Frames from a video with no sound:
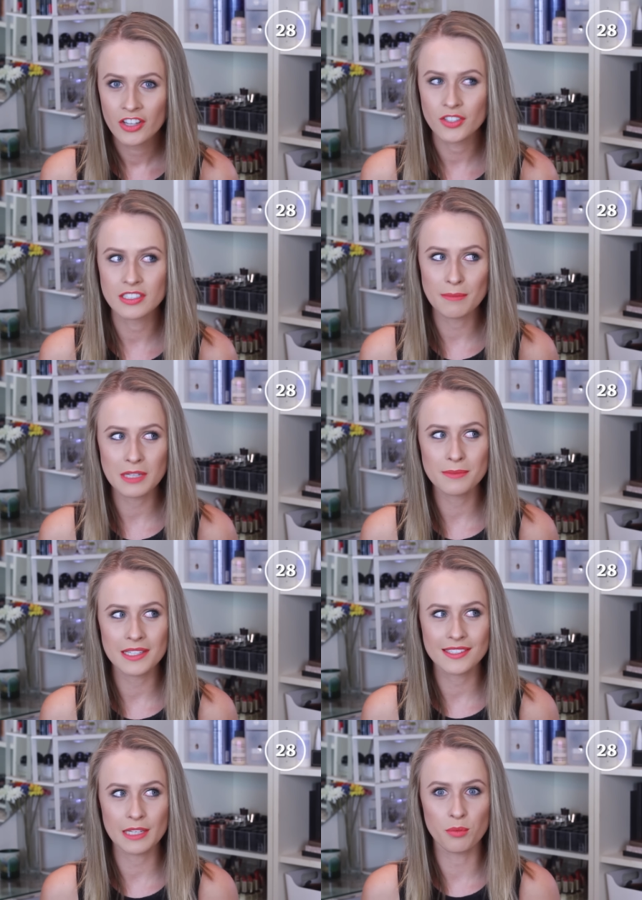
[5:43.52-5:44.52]
So sometimes
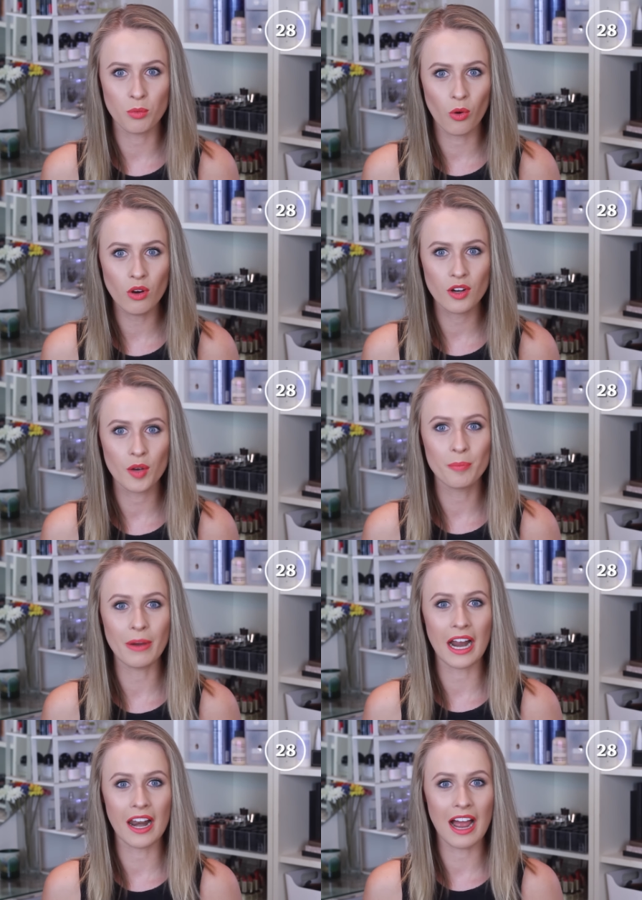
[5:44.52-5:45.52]
I sleep walk,
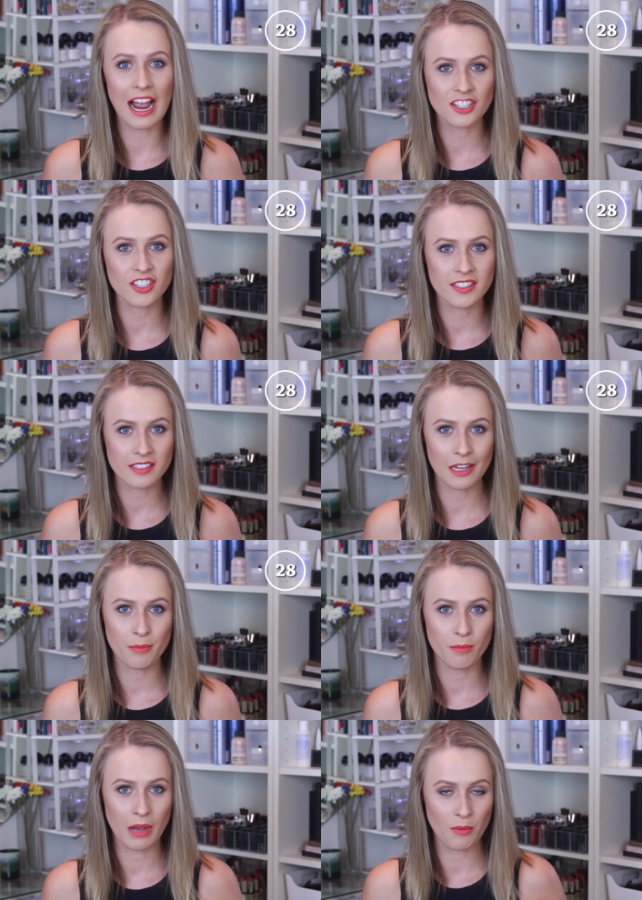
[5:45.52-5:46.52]
but I actually
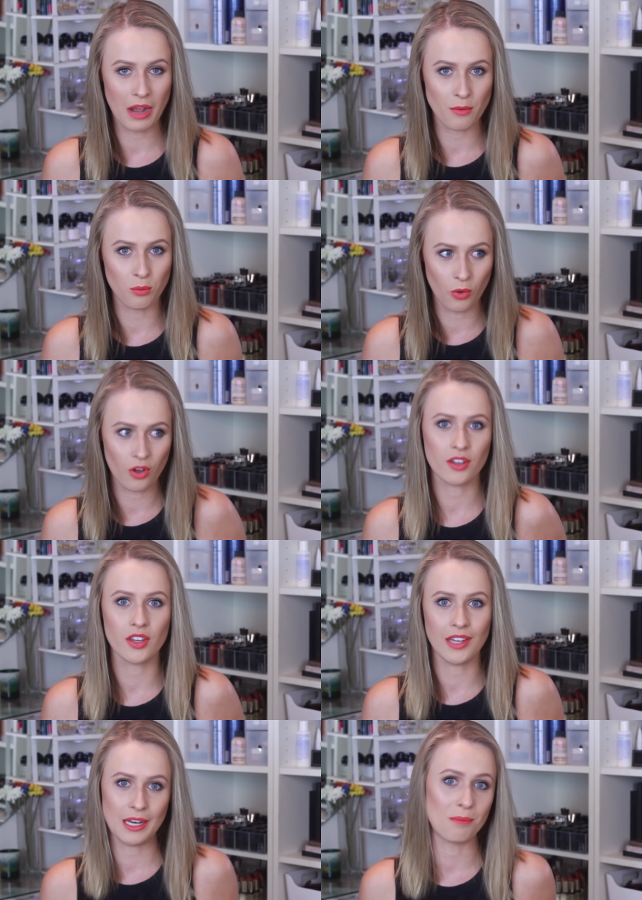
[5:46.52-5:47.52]
sleep, I work
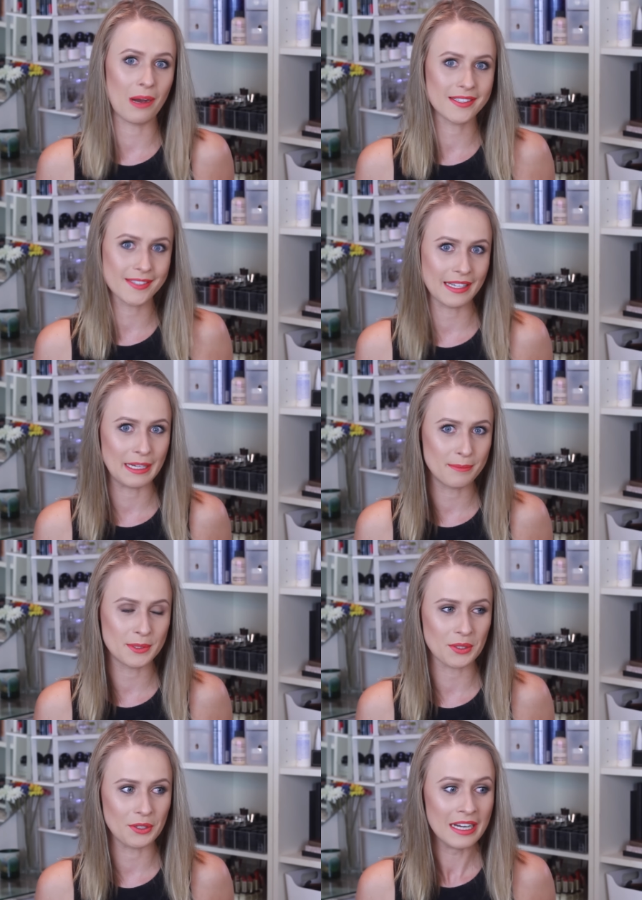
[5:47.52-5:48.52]
in my sleep.
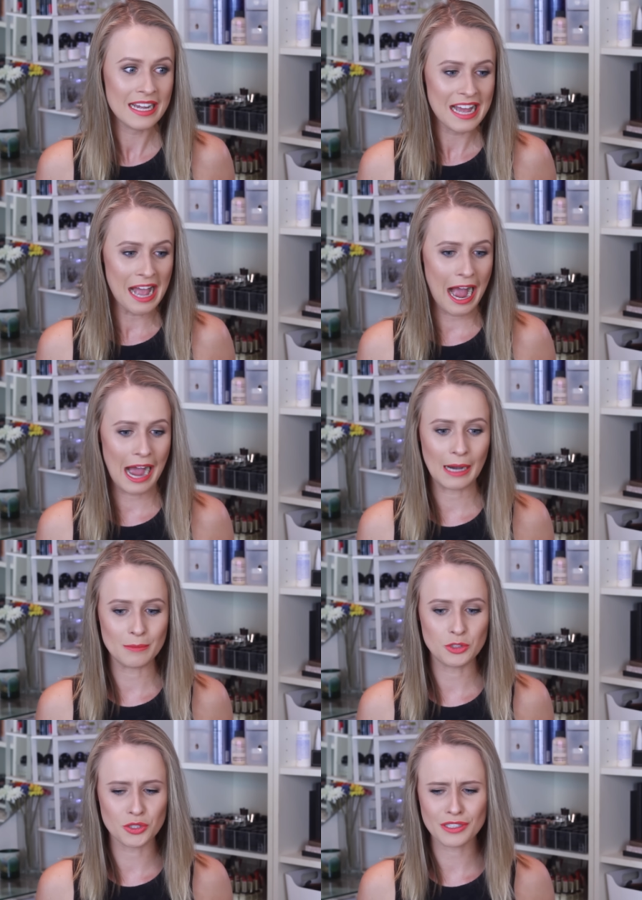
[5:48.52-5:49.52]
So
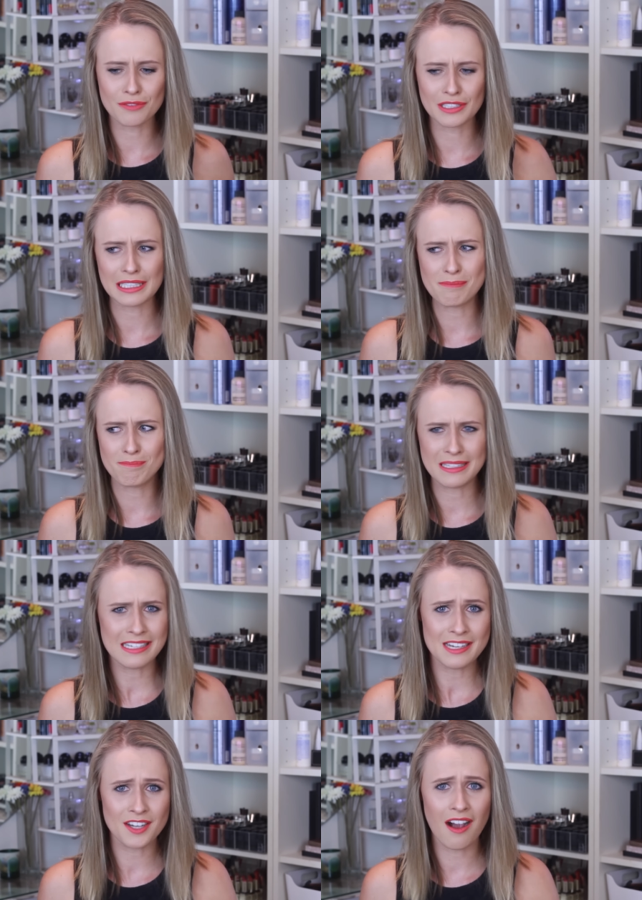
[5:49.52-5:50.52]
during really
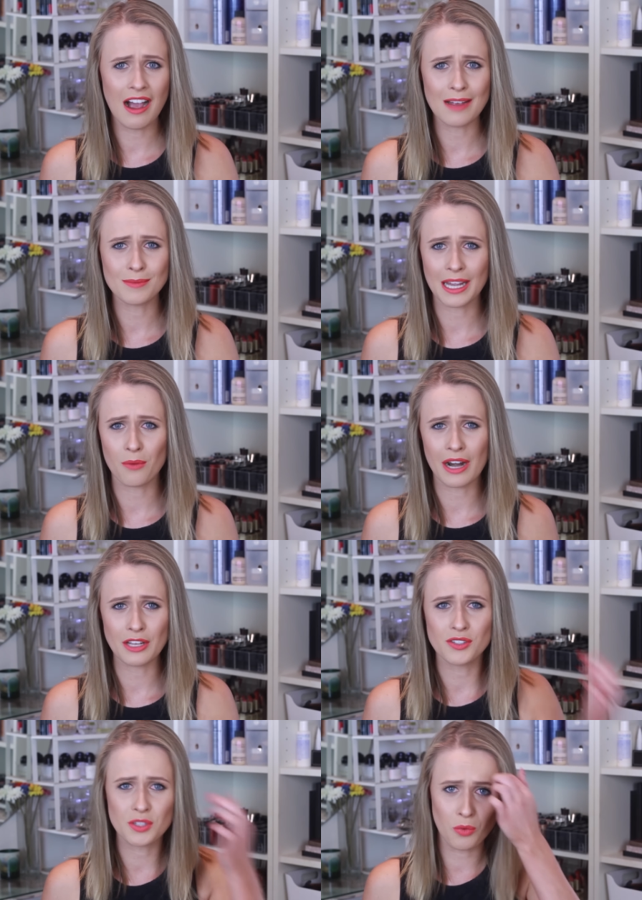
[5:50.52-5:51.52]
busy times, like when I
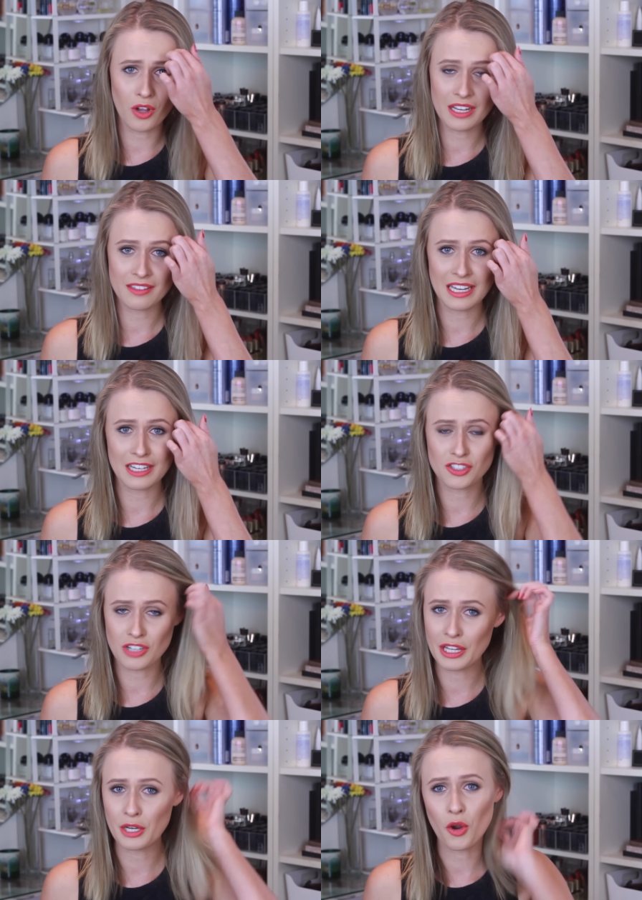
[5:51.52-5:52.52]
used to work at the
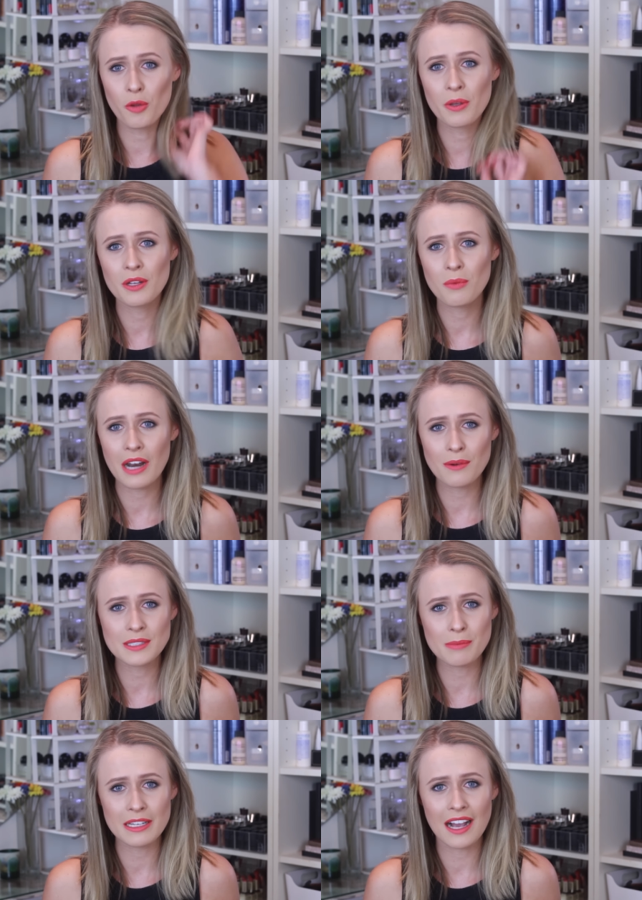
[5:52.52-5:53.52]
Australian Open when I
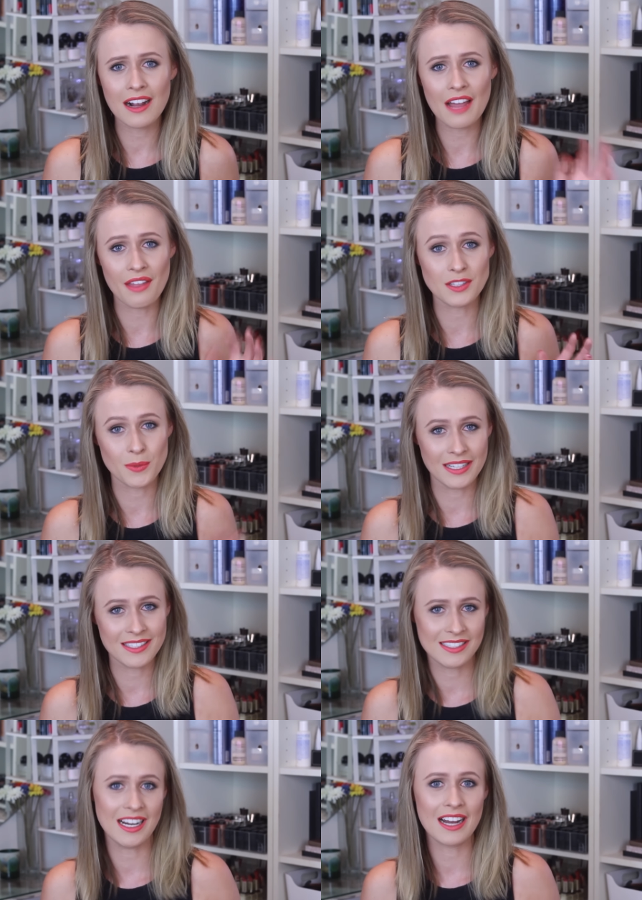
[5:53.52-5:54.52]
was a bit younger, that's when it
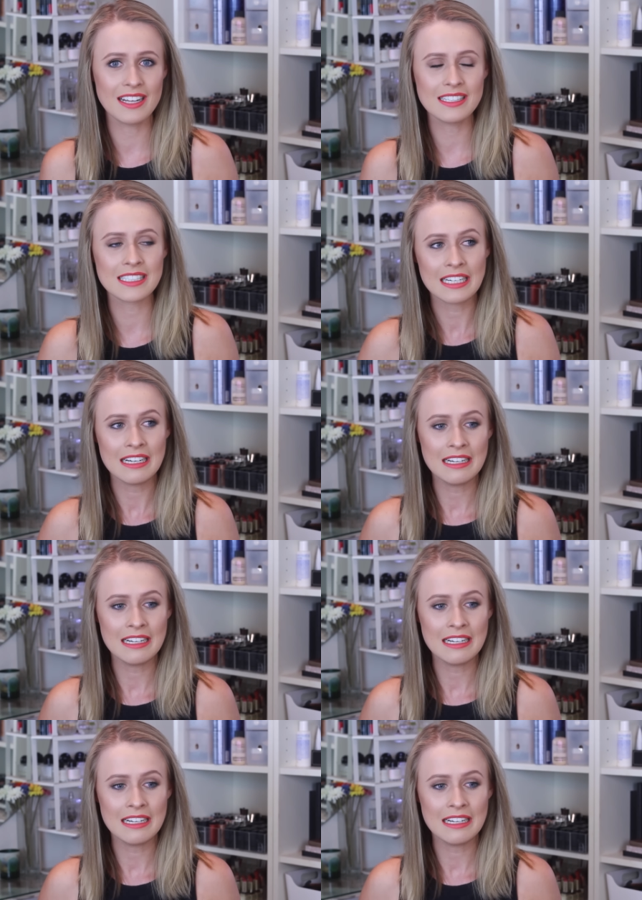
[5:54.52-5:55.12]
started